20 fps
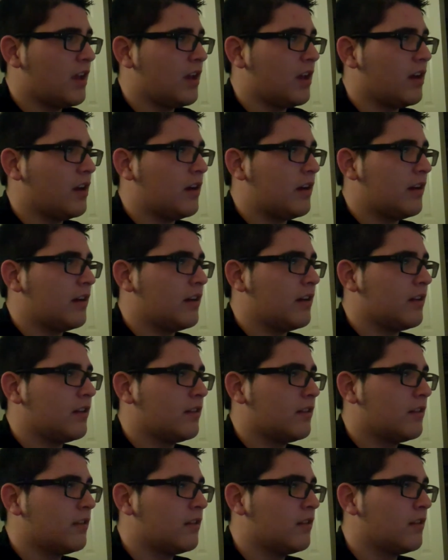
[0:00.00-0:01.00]

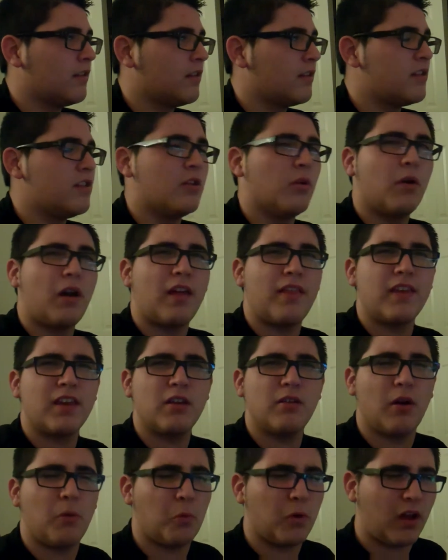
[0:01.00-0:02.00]
You know what?
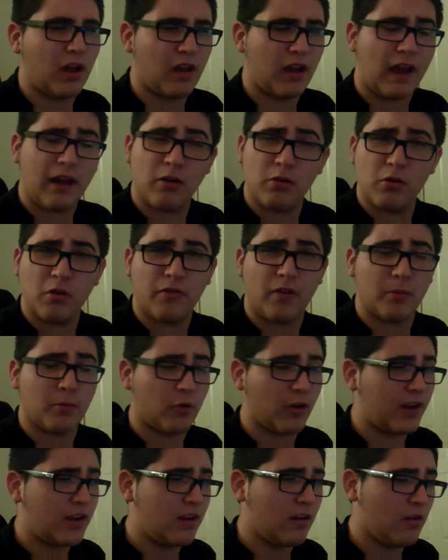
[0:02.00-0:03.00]
I don't know if I'm
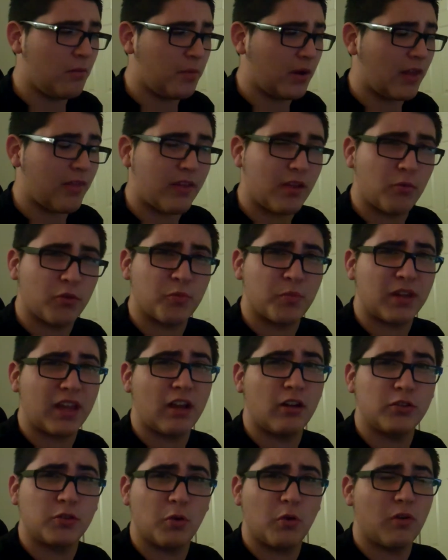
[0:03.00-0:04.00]
right here, but I think it was
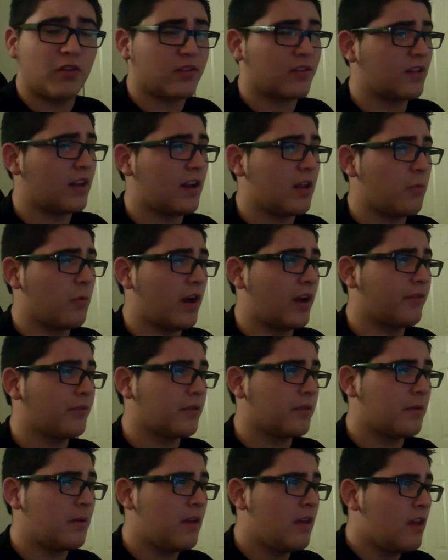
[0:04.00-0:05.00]
Miguel Torres and Eddie
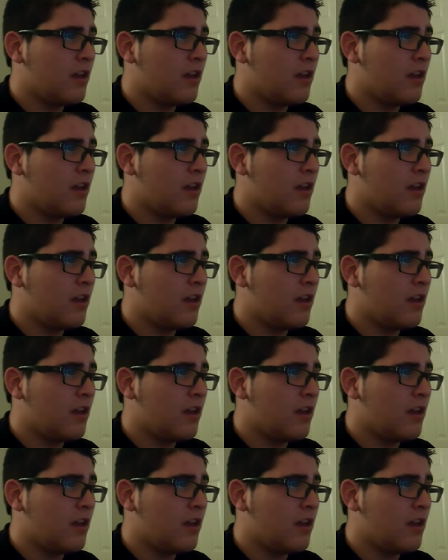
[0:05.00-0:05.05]
Wineland,